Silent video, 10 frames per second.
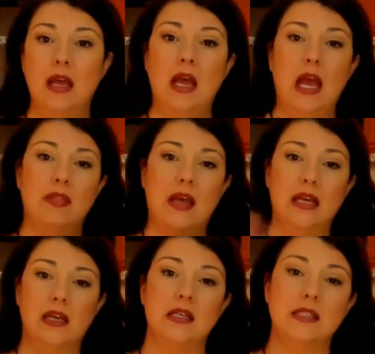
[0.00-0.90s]
And, like,
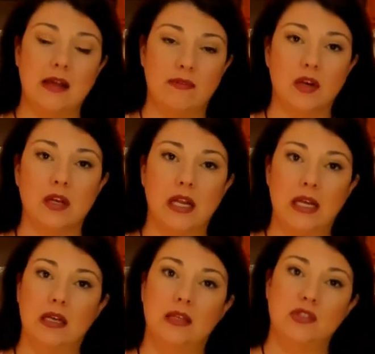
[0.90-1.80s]
is never going
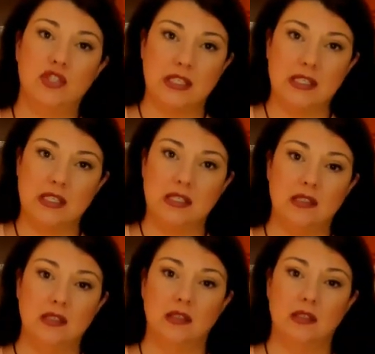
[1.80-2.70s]
to just,
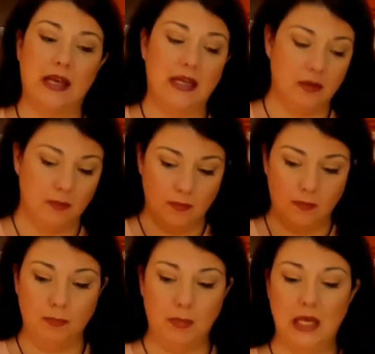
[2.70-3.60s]
like,
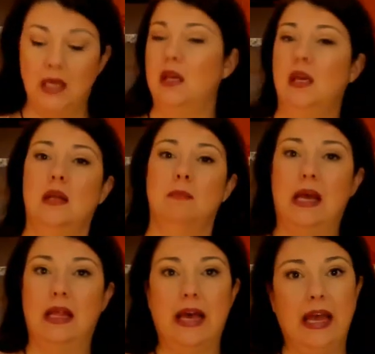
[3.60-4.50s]
be in
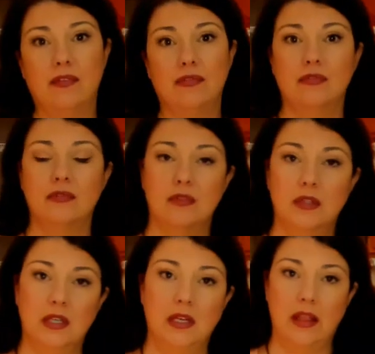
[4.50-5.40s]
my life
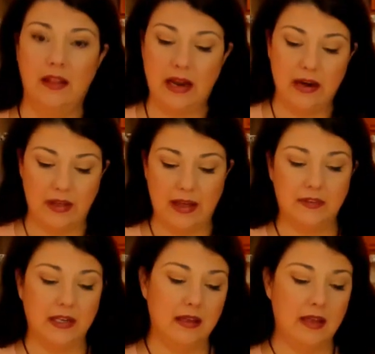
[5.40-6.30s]
that I don't have
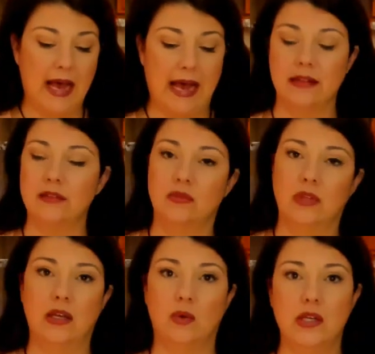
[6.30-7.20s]
to,
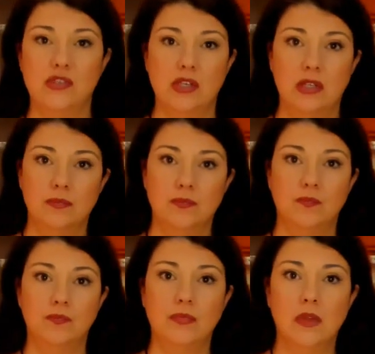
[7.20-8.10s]
like, question.
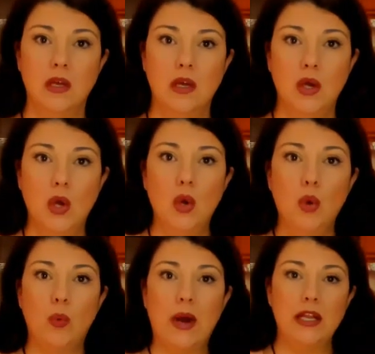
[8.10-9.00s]

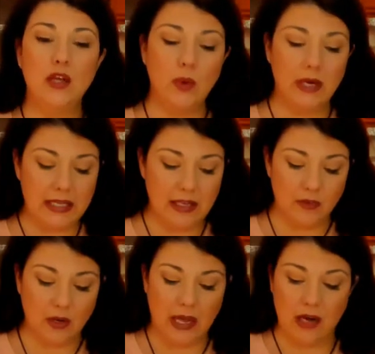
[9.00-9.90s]
Why do you want to give
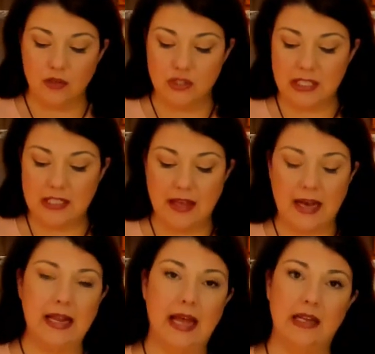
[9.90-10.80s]
your energy to
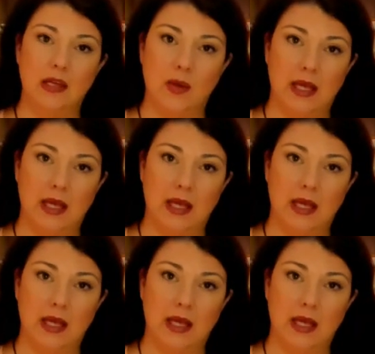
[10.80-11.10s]
that anyways?